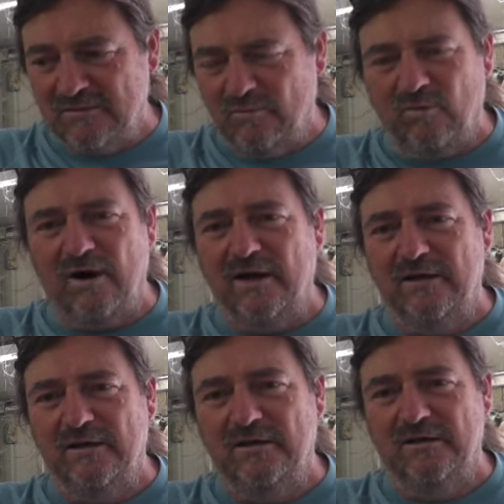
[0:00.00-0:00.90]
why?
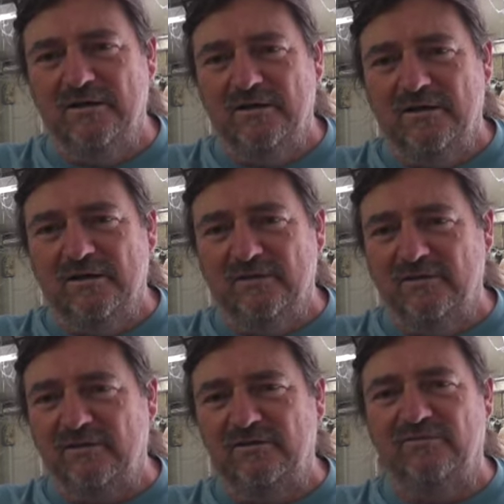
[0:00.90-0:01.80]
A
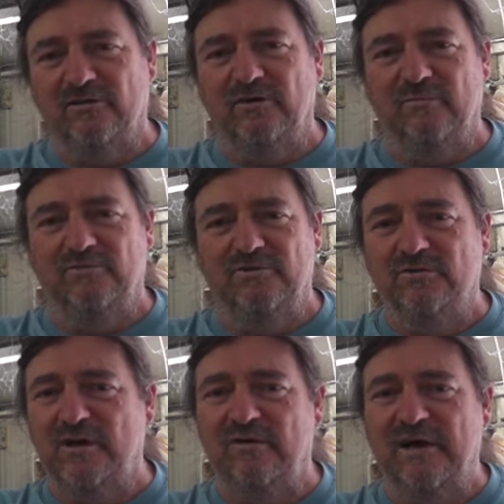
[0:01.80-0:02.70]
lot of the times
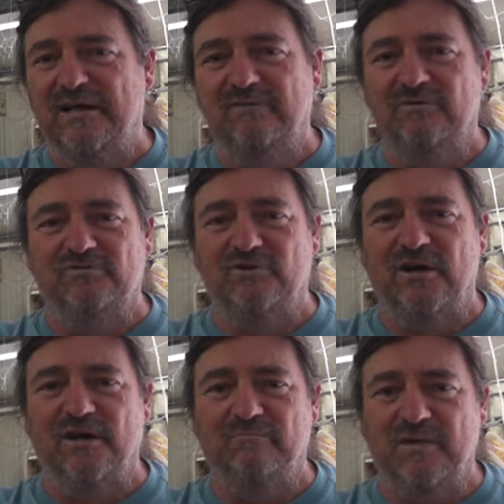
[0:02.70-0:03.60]
you'll go out here in
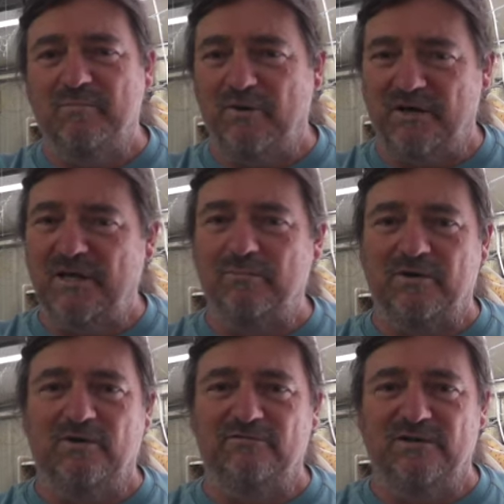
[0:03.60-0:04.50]
Australia and buy a cup of
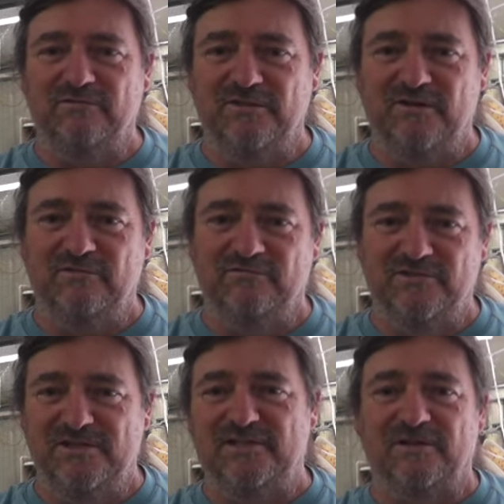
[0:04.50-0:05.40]
coffee for
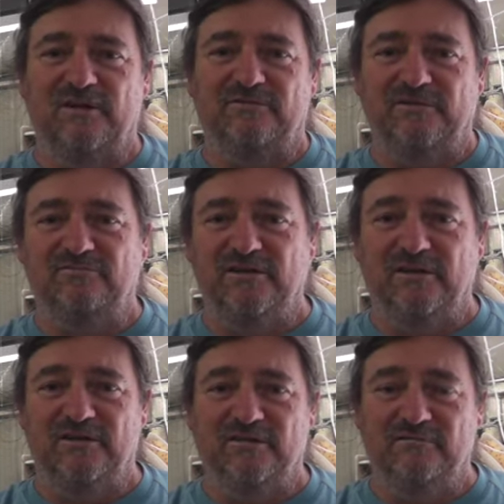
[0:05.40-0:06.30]
$6.50
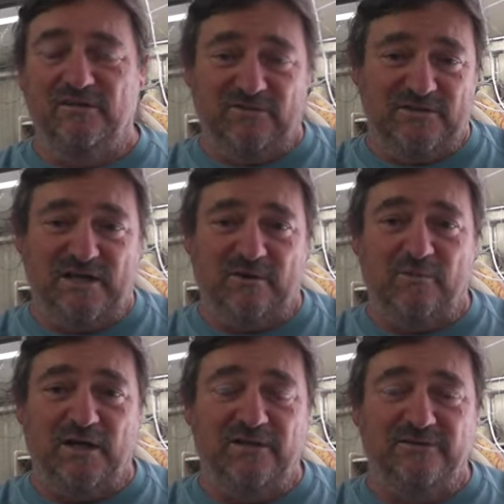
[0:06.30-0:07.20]
if it's a
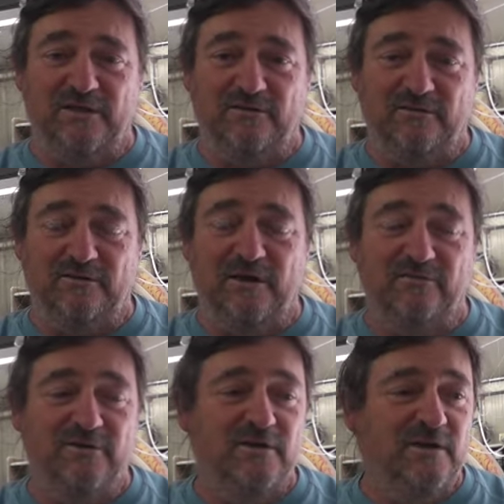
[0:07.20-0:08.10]
caramel latte like I
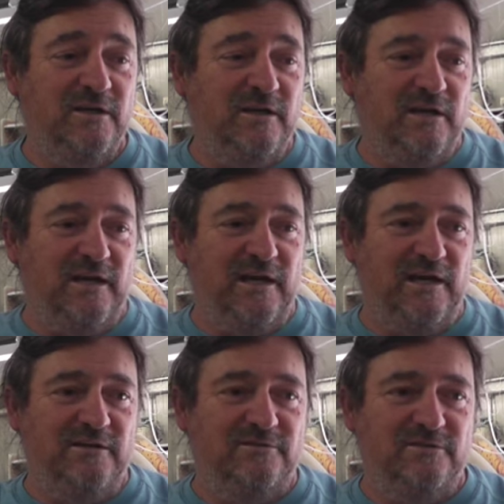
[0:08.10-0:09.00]
have,
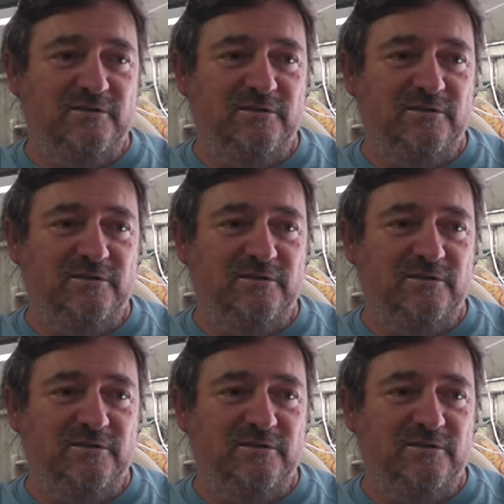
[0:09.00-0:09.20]
and